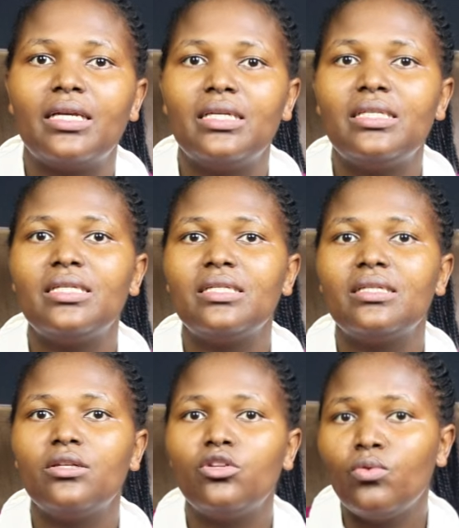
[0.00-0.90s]
It
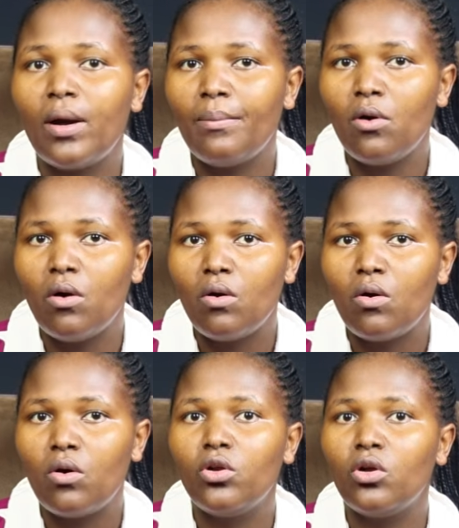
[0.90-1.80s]
is renewable,
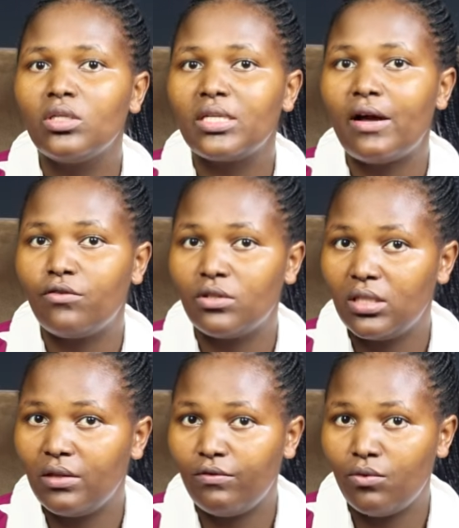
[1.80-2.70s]
not a
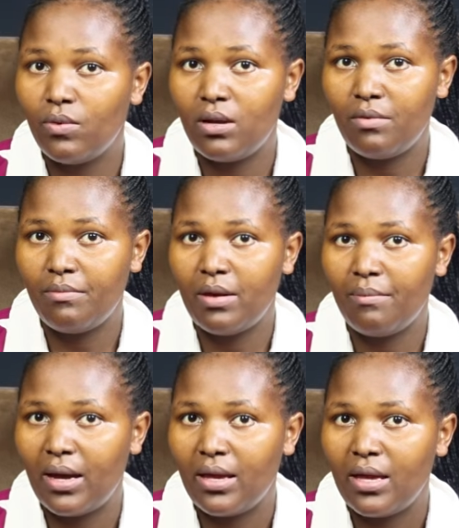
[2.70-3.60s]
fossil fuel,
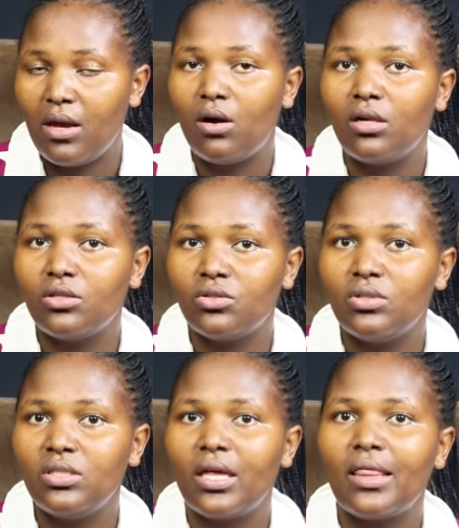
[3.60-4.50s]
remember.
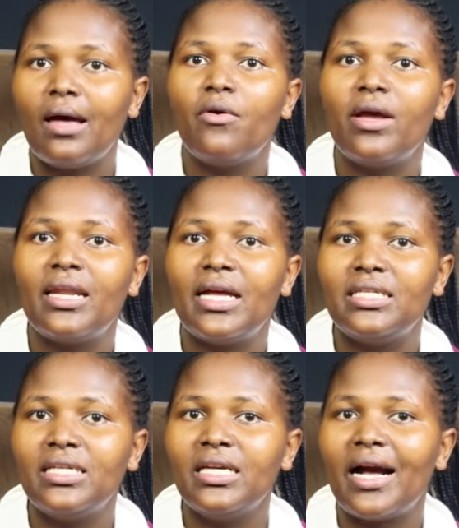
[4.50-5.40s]
Also, geothermal
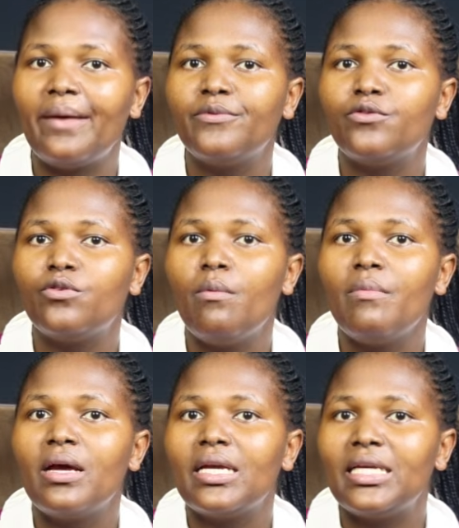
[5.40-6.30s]
energy comes
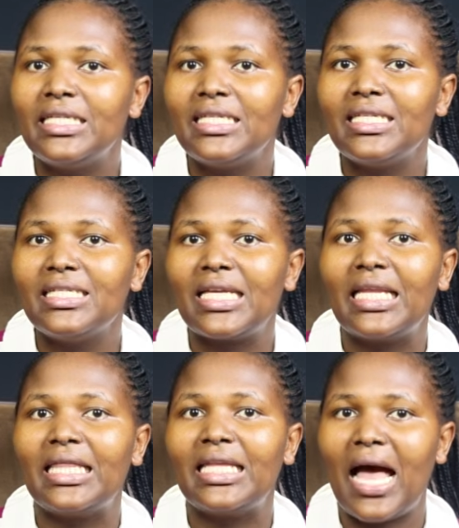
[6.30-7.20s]
from heat
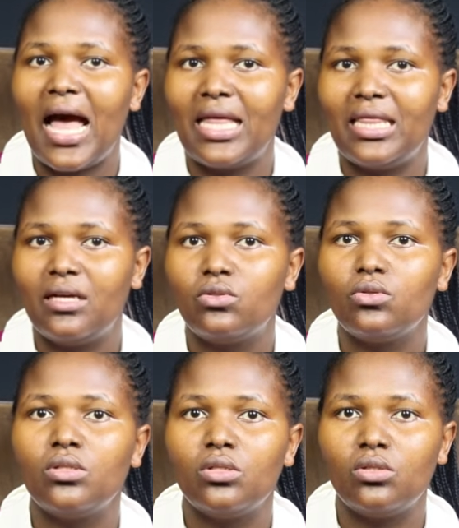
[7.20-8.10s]
inside the earth,
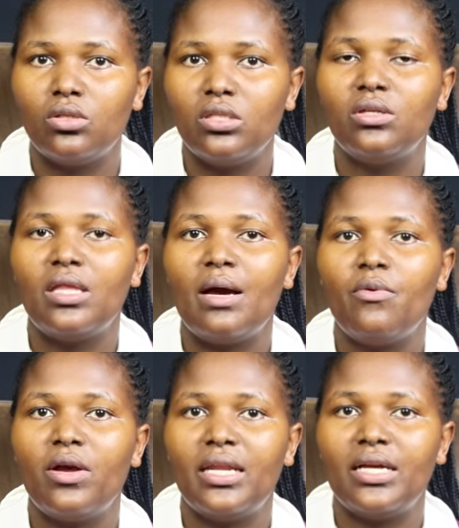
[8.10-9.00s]
so it is not
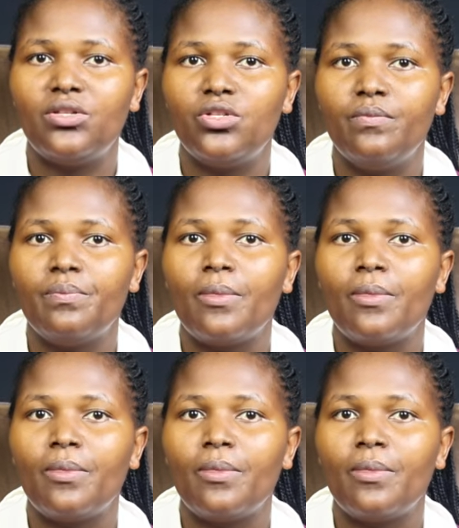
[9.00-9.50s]
geothermal energy.